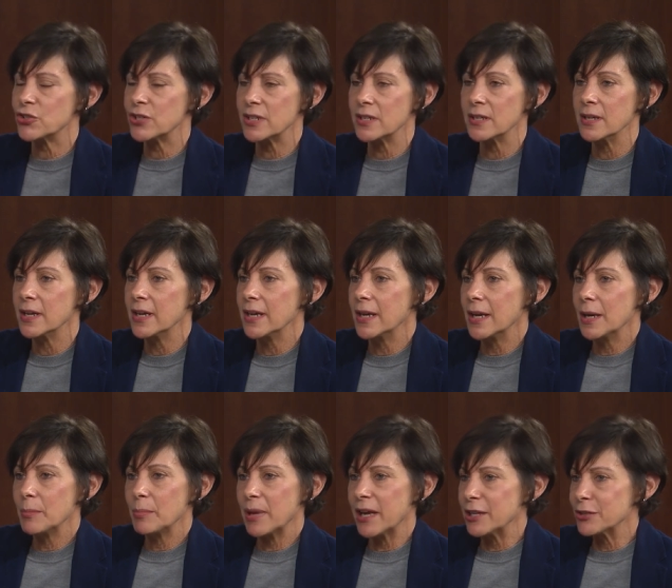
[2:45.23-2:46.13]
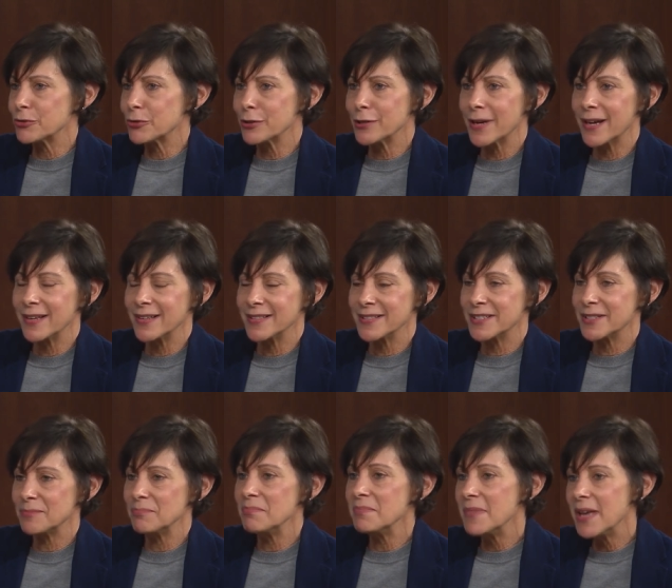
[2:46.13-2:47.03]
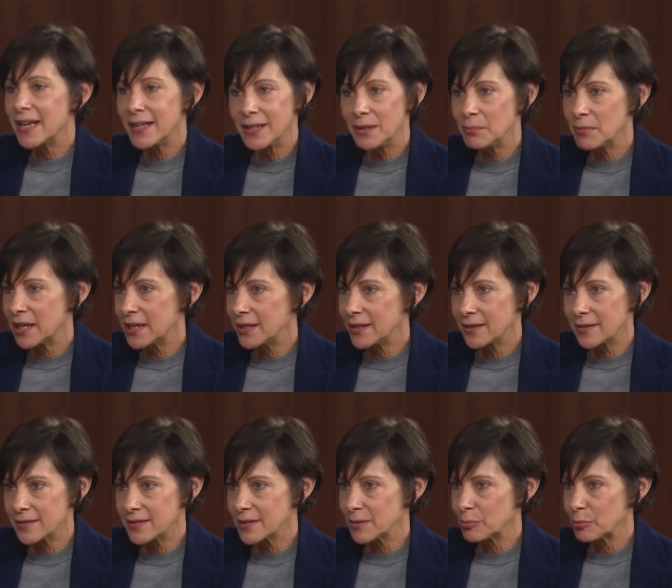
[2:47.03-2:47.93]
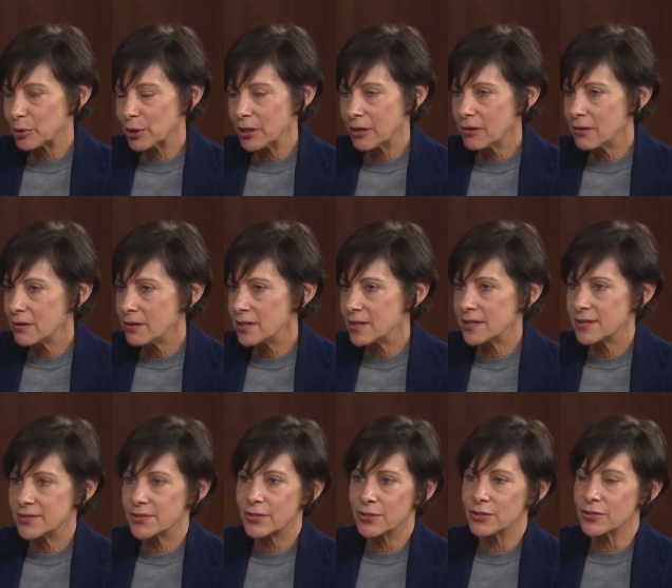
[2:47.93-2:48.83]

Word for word: She patronized many, many contemporary artists.